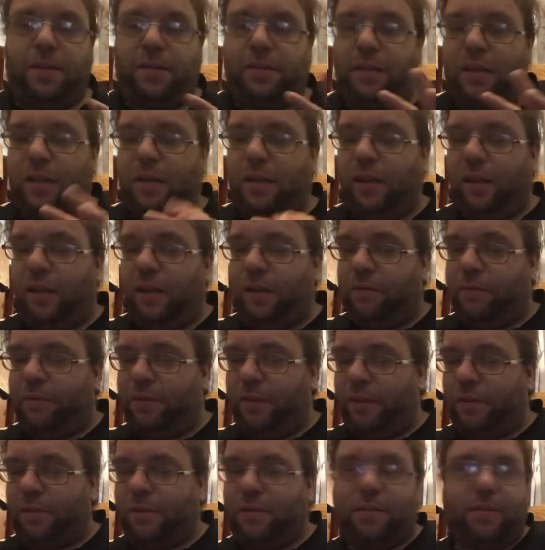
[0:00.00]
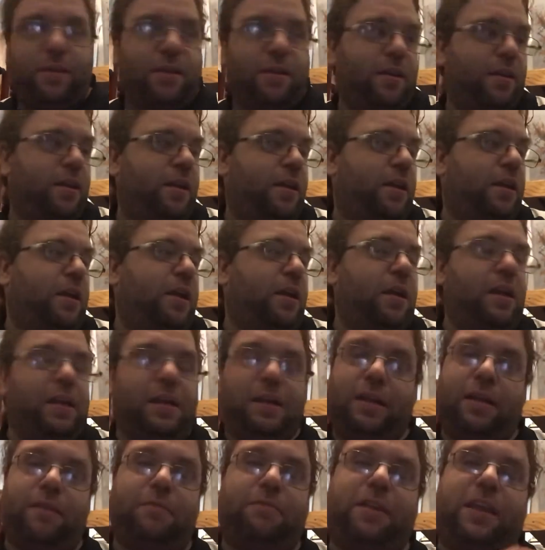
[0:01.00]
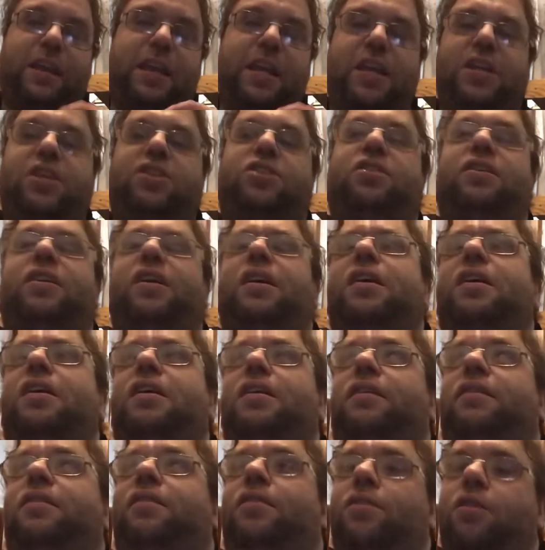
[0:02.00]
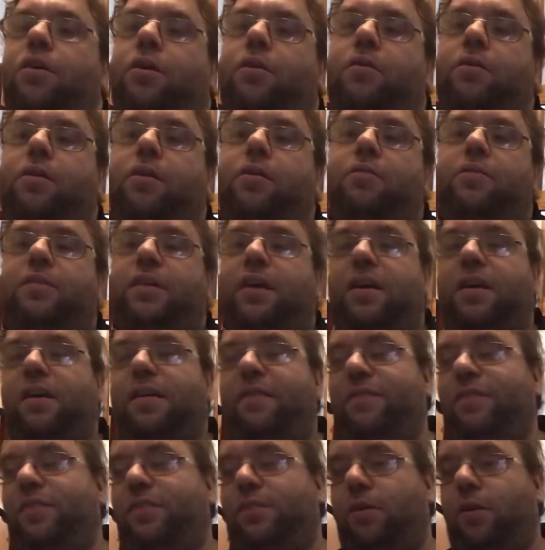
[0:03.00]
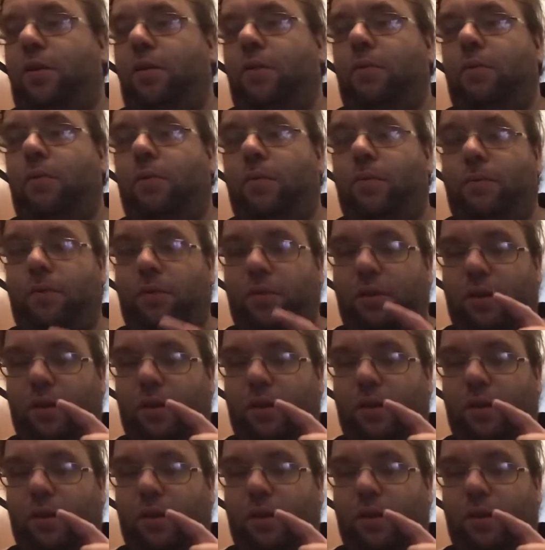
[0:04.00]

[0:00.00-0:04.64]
it allows each scenario to have its own